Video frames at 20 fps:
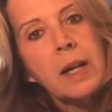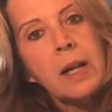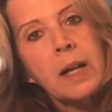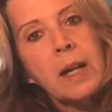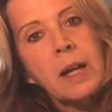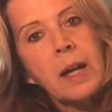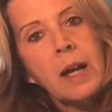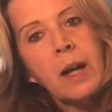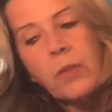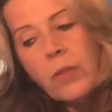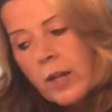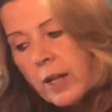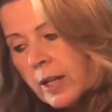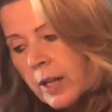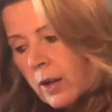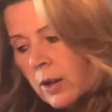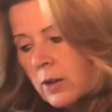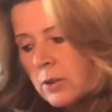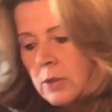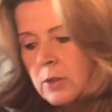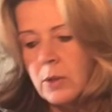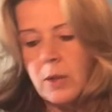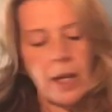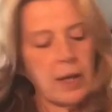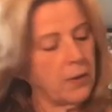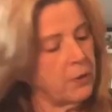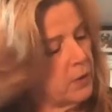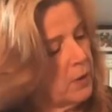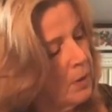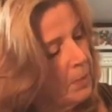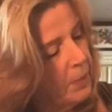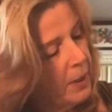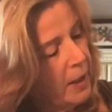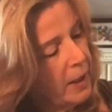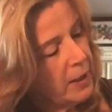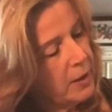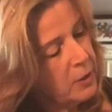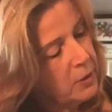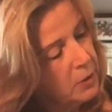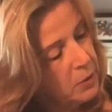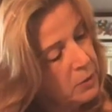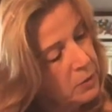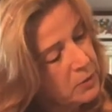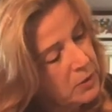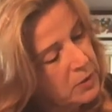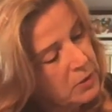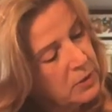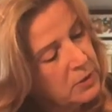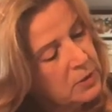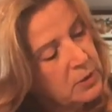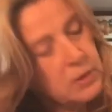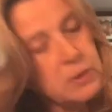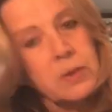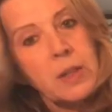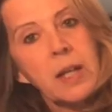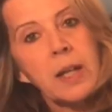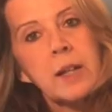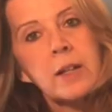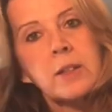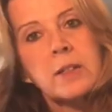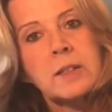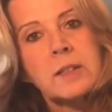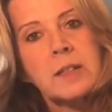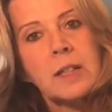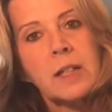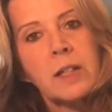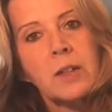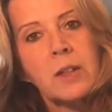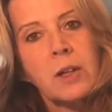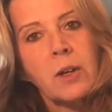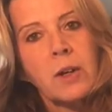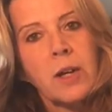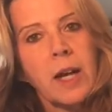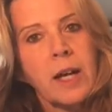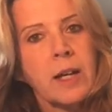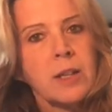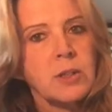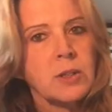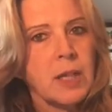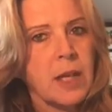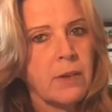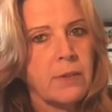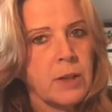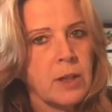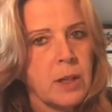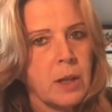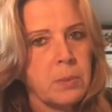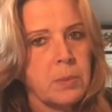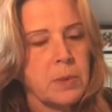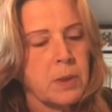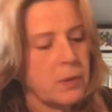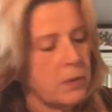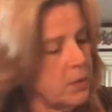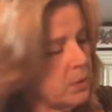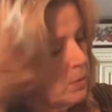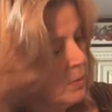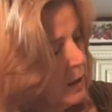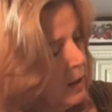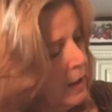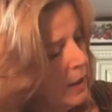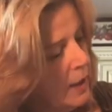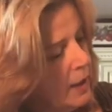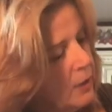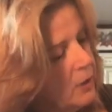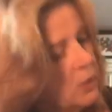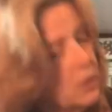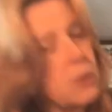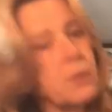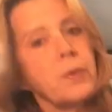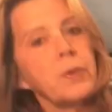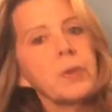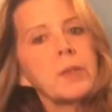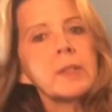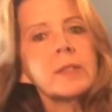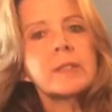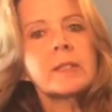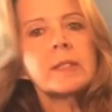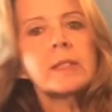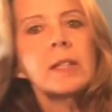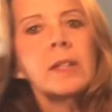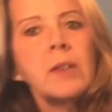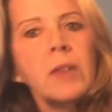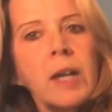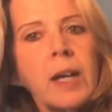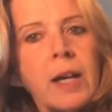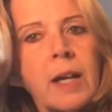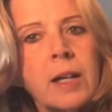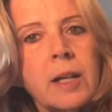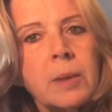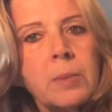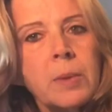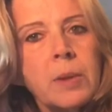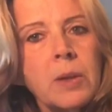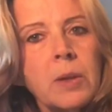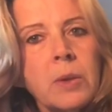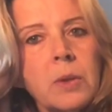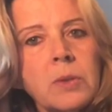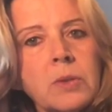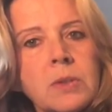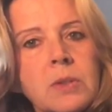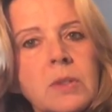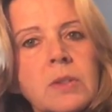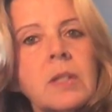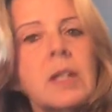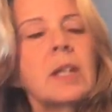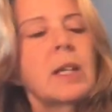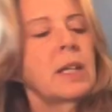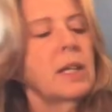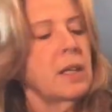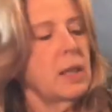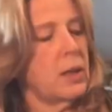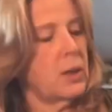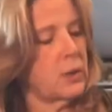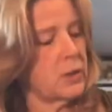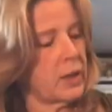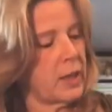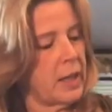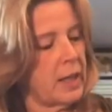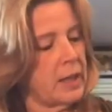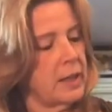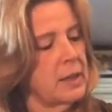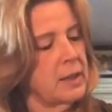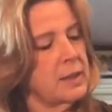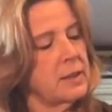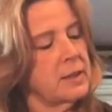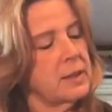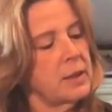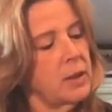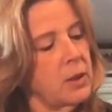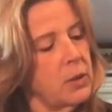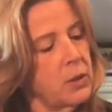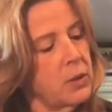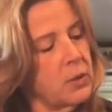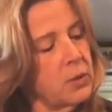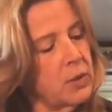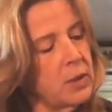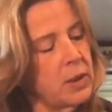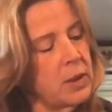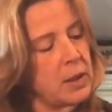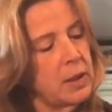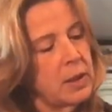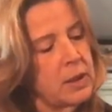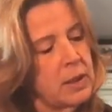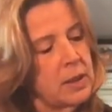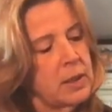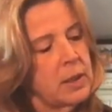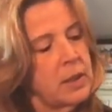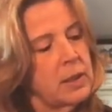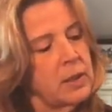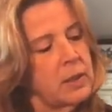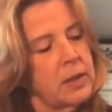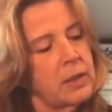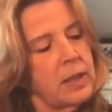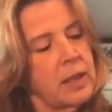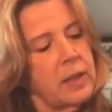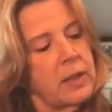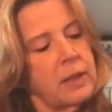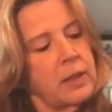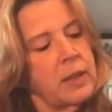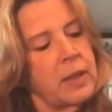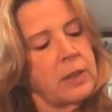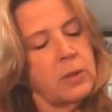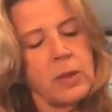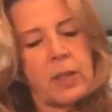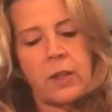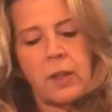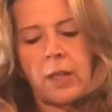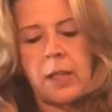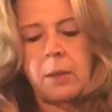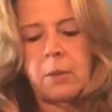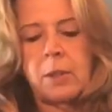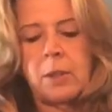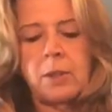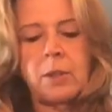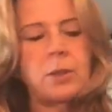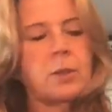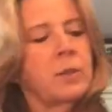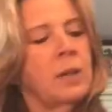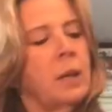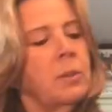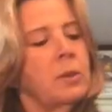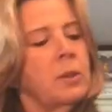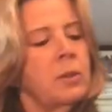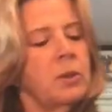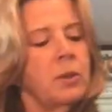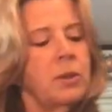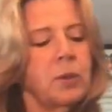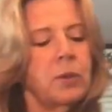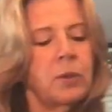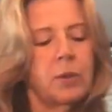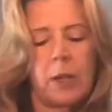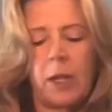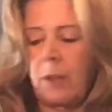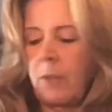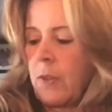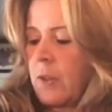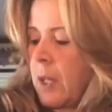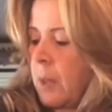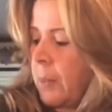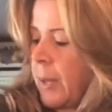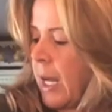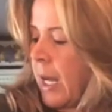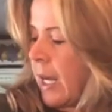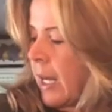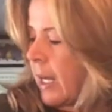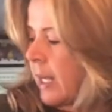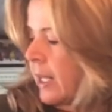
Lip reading: And then I also have a pine cone that I could stick in there. I actually have a couple of them. I don't know if you can see that up close. Okay, so that's what I think I'm going to do. I'm going to do grateful up high.